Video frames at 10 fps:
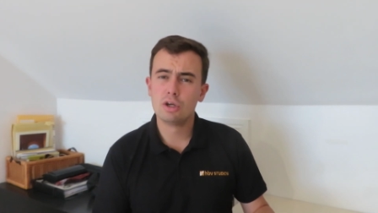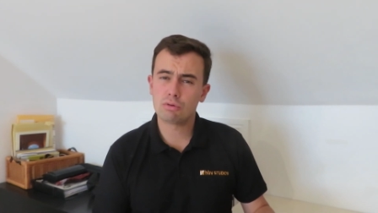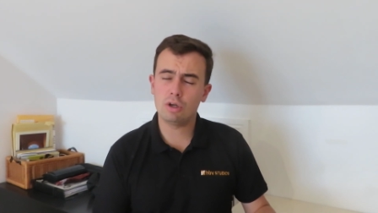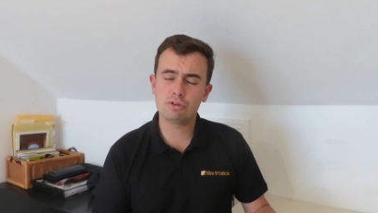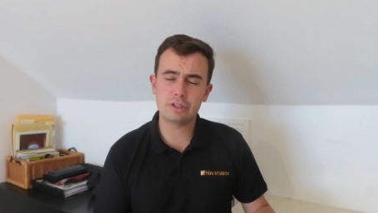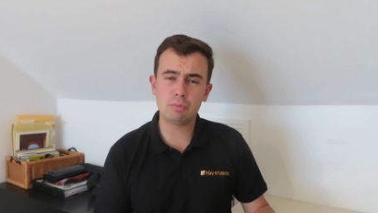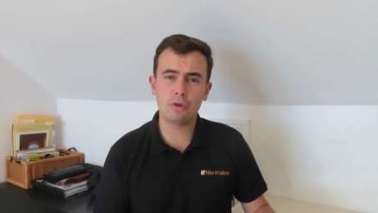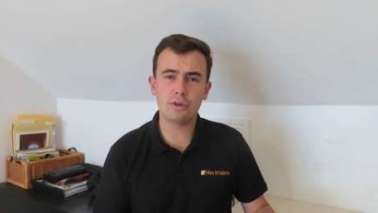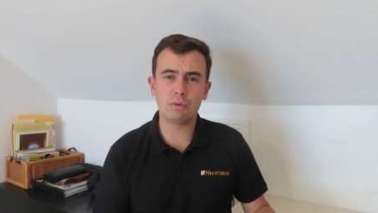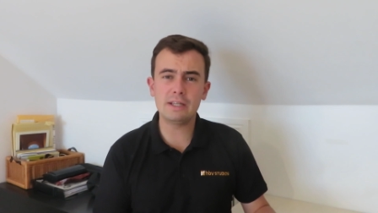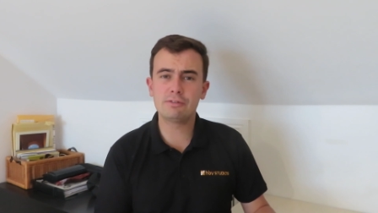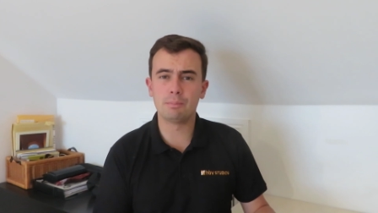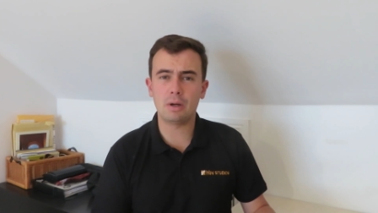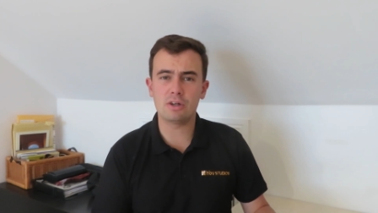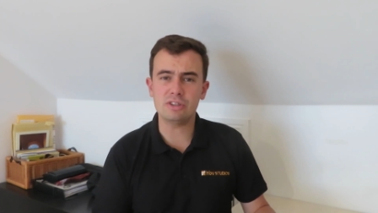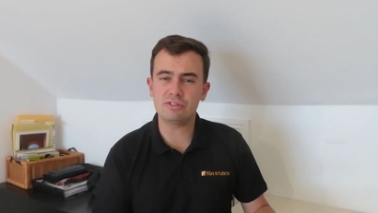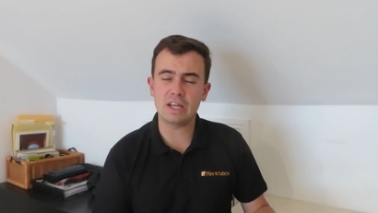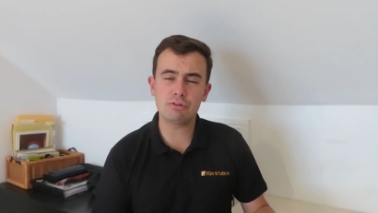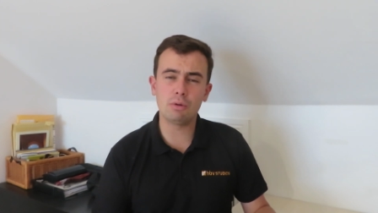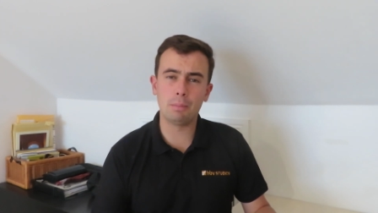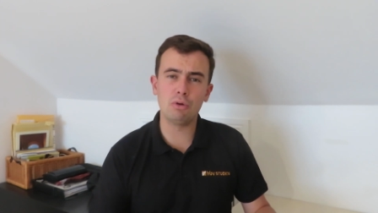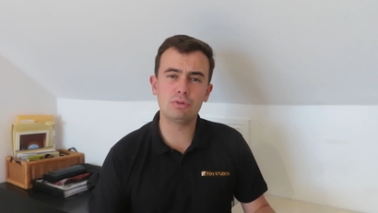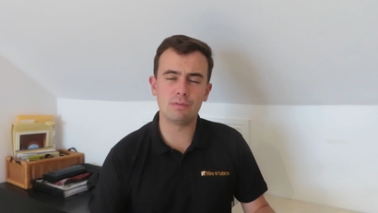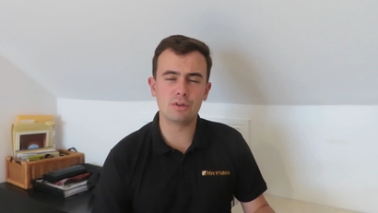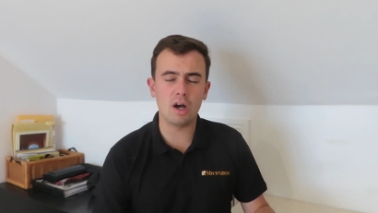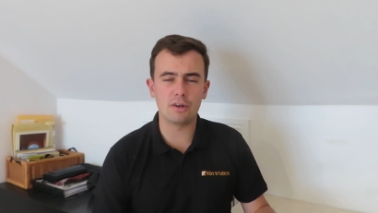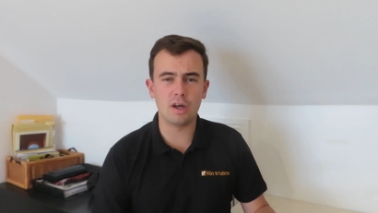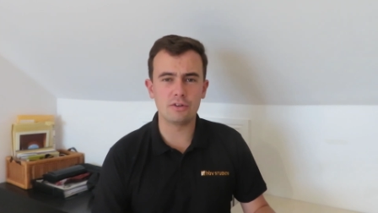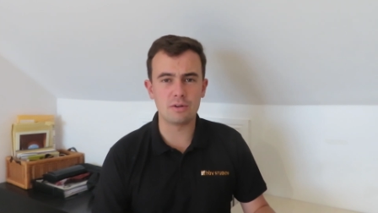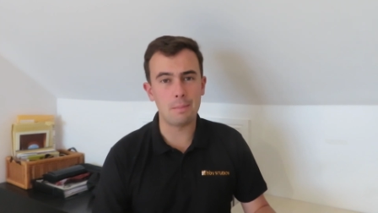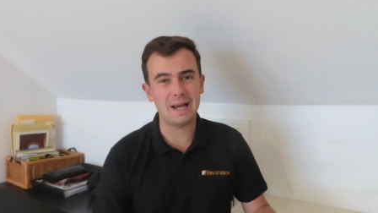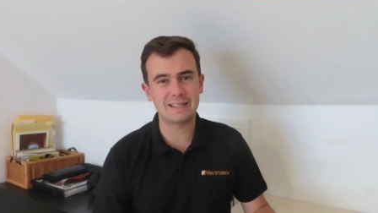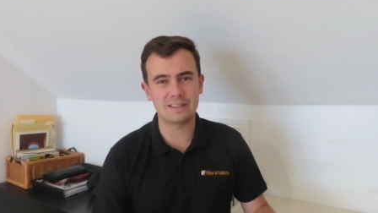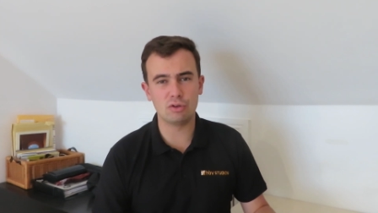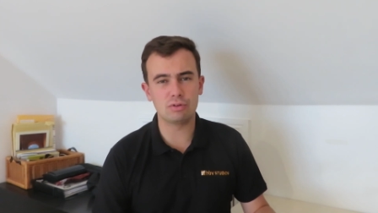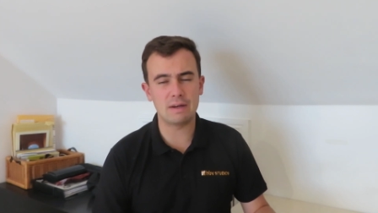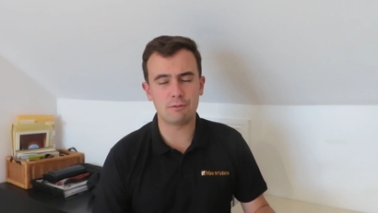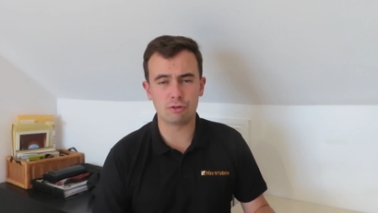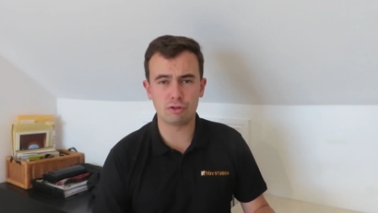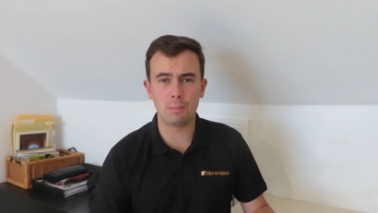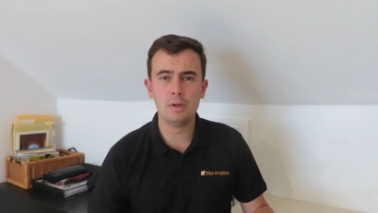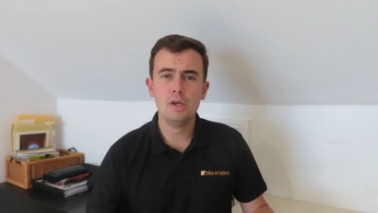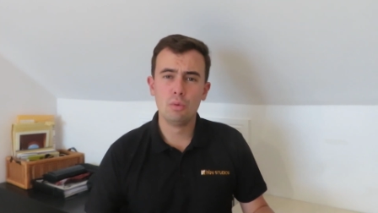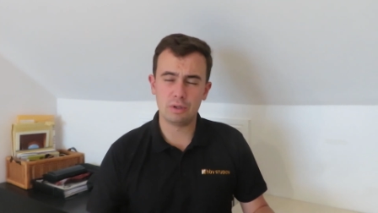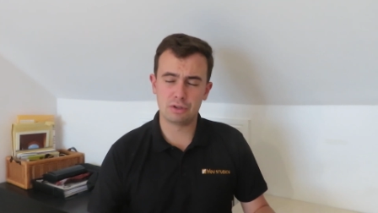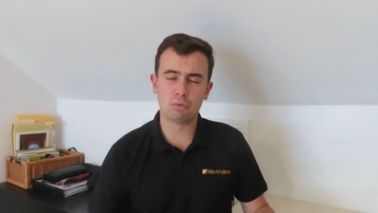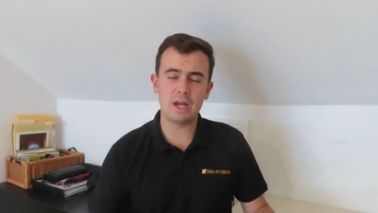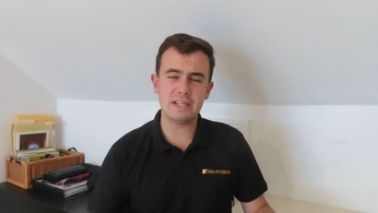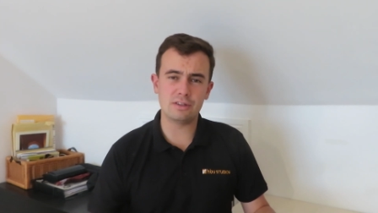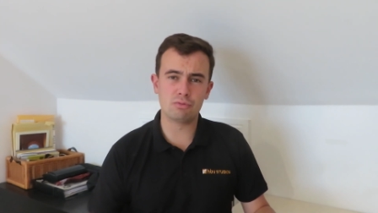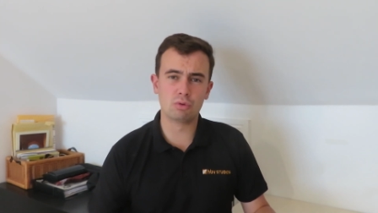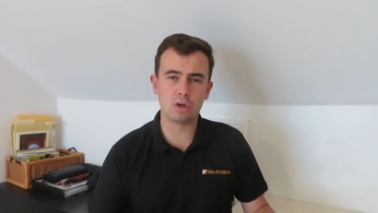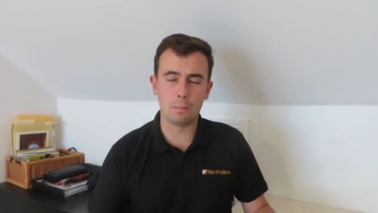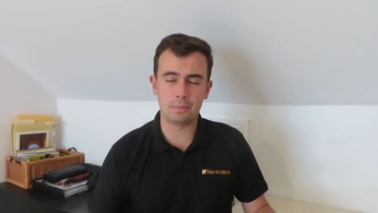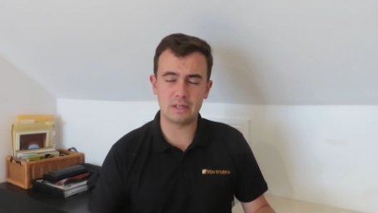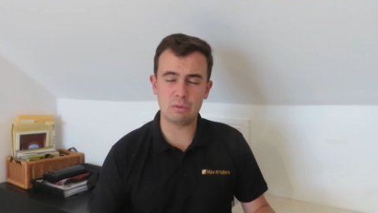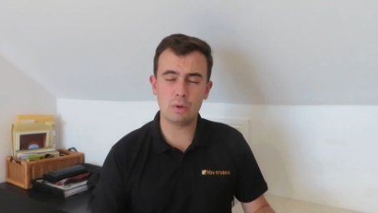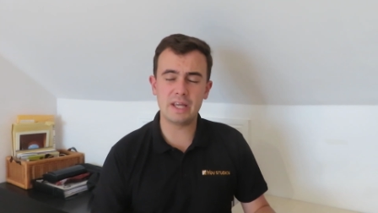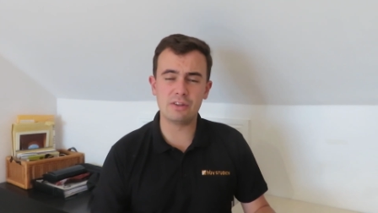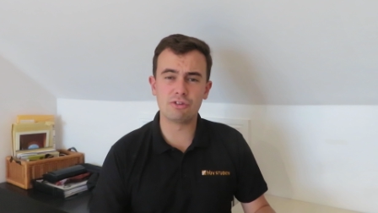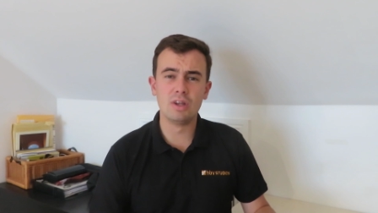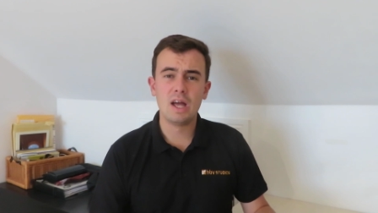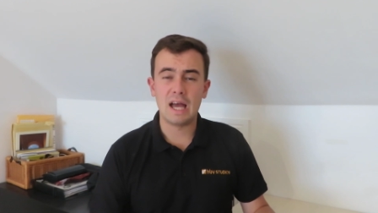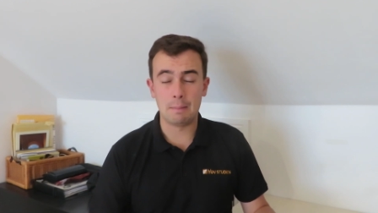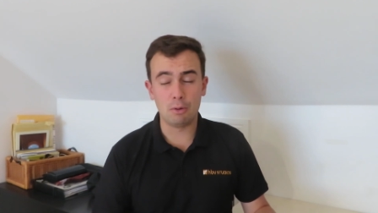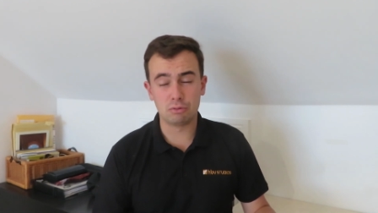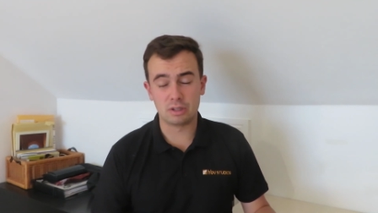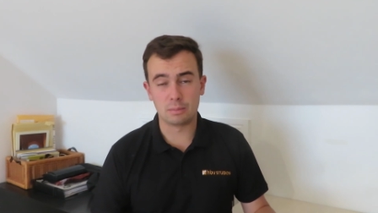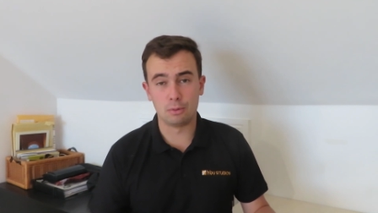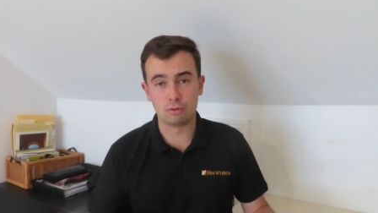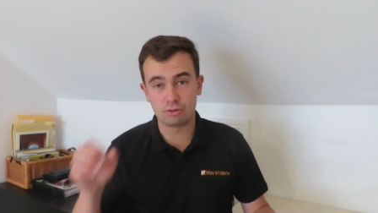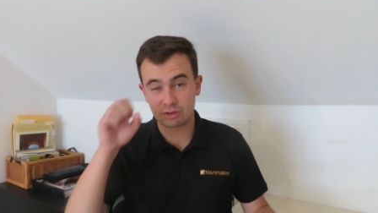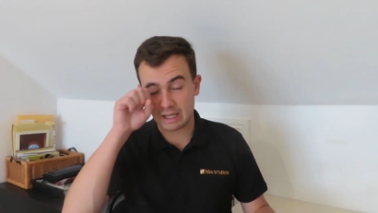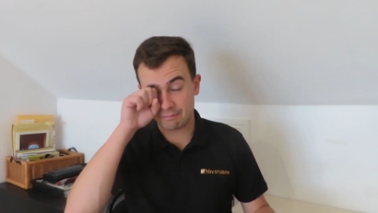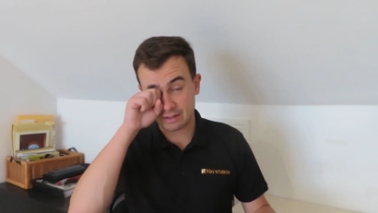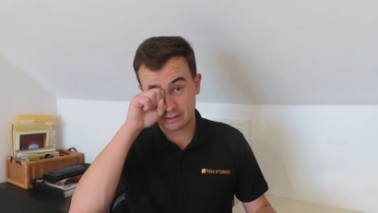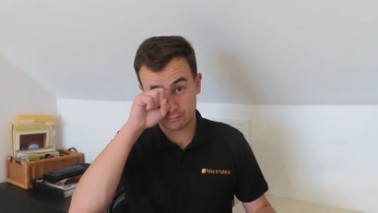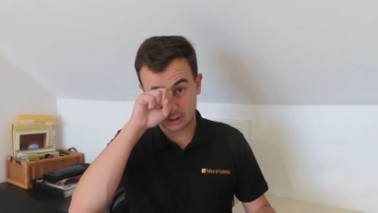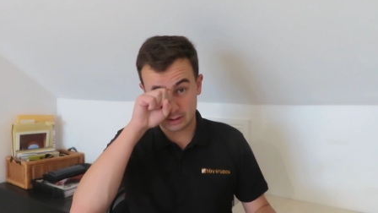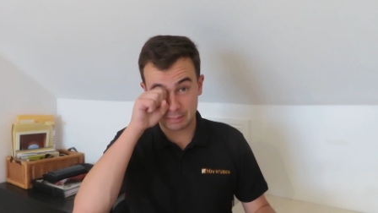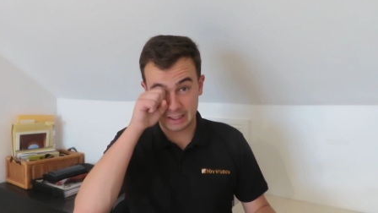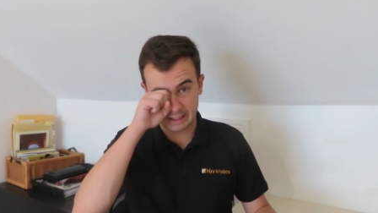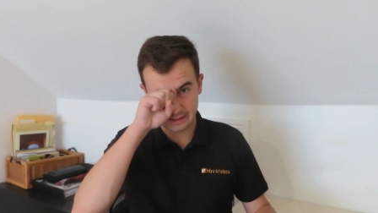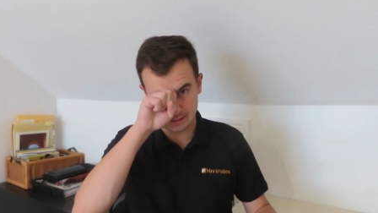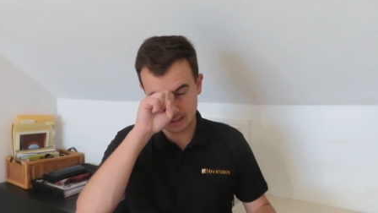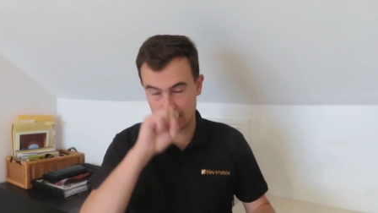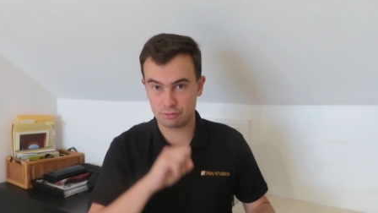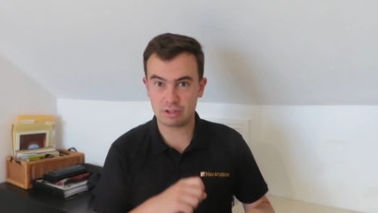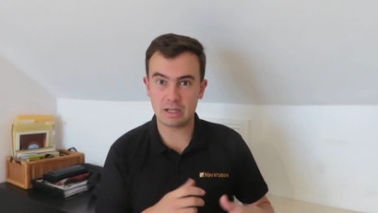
Grangy won the race from Party Central. Both have gone on to back those efforts up with graded company wins, uh, both at the Punchestown Festival at the back end of last